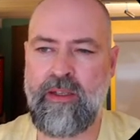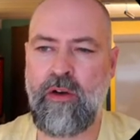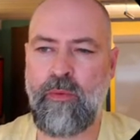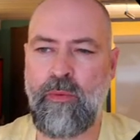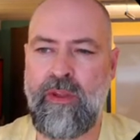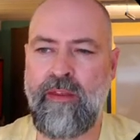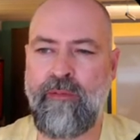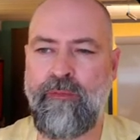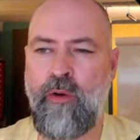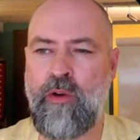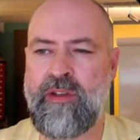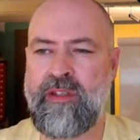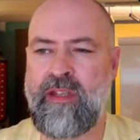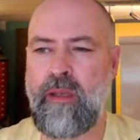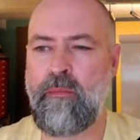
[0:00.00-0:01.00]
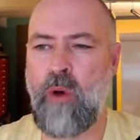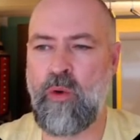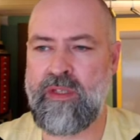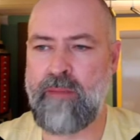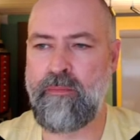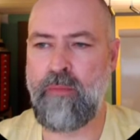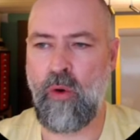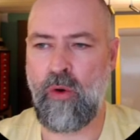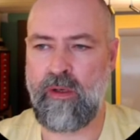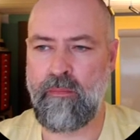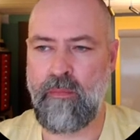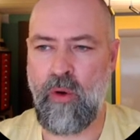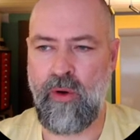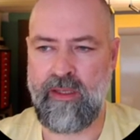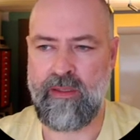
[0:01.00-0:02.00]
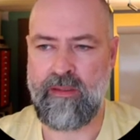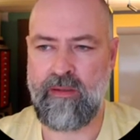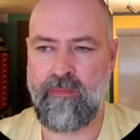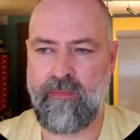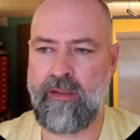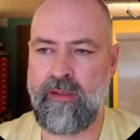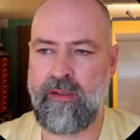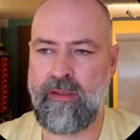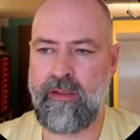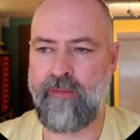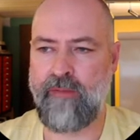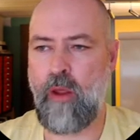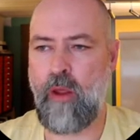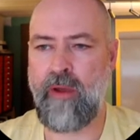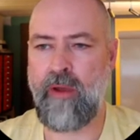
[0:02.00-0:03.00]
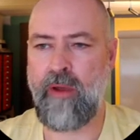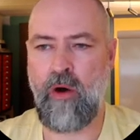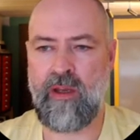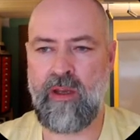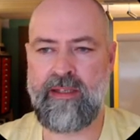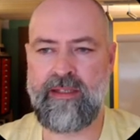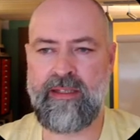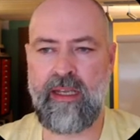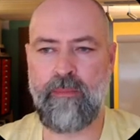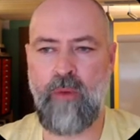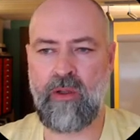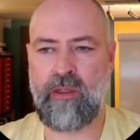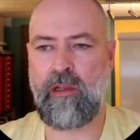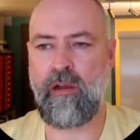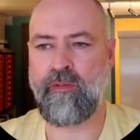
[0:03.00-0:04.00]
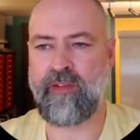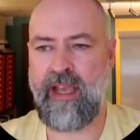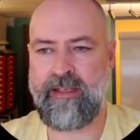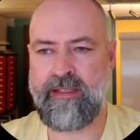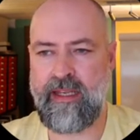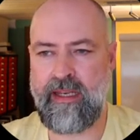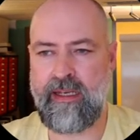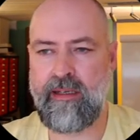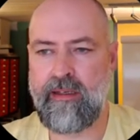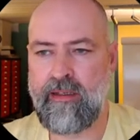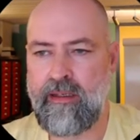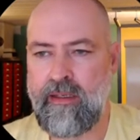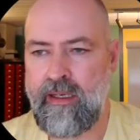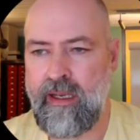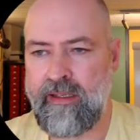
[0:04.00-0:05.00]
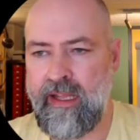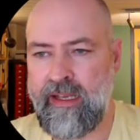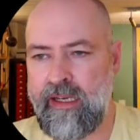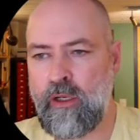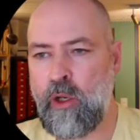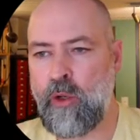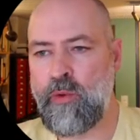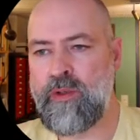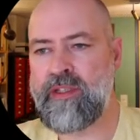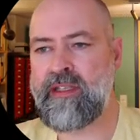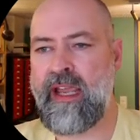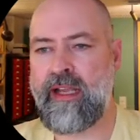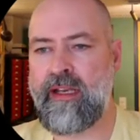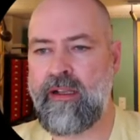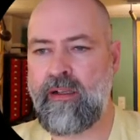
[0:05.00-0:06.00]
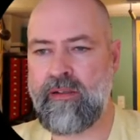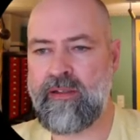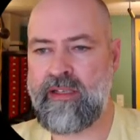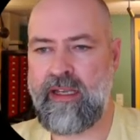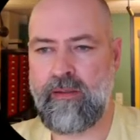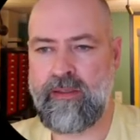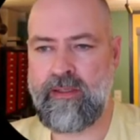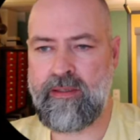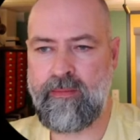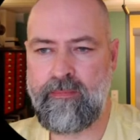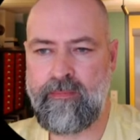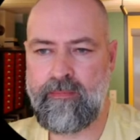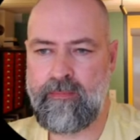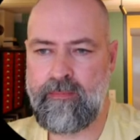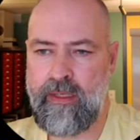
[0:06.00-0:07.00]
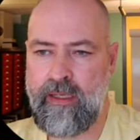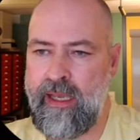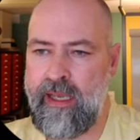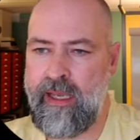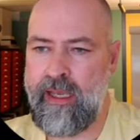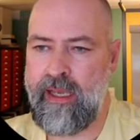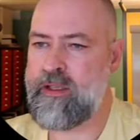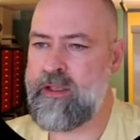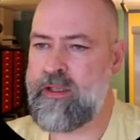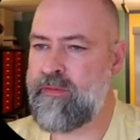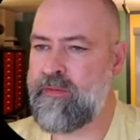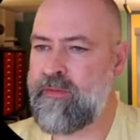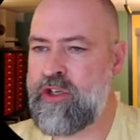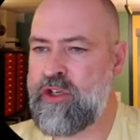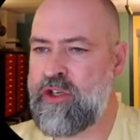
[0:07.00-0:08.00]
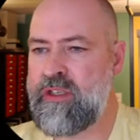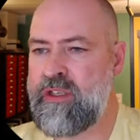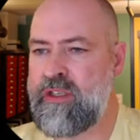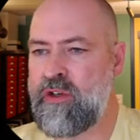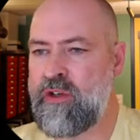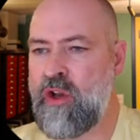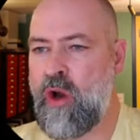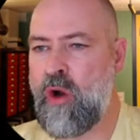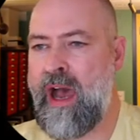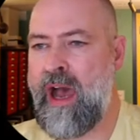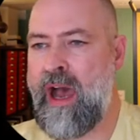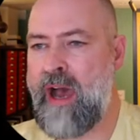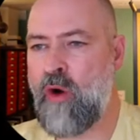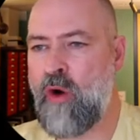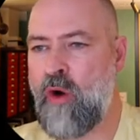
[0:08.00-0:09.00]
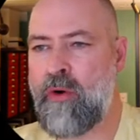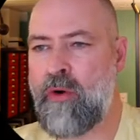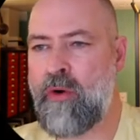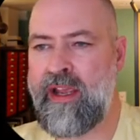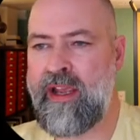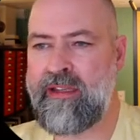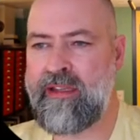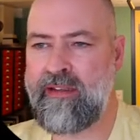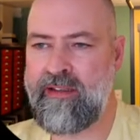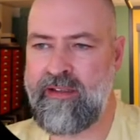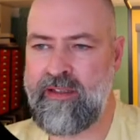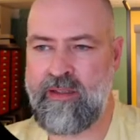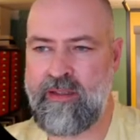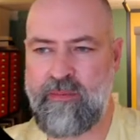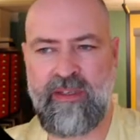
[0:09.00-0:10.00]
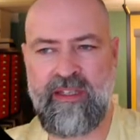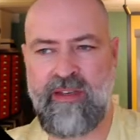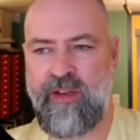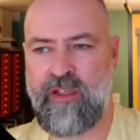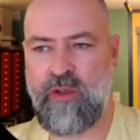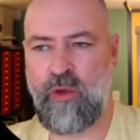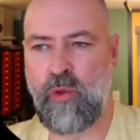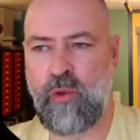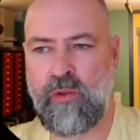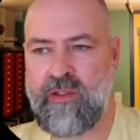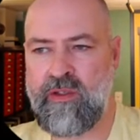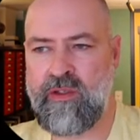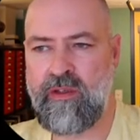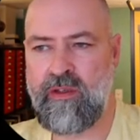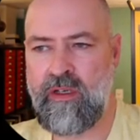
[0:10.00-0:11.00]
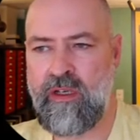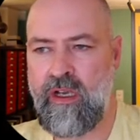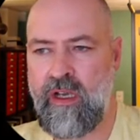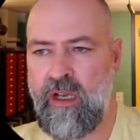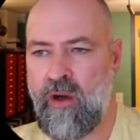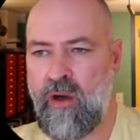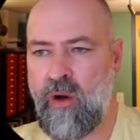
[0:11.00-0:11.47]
Let's start with the first and most important point. Develop a holistic model of testing that includes technical skills. It is not sufficient to know how you operate specific tools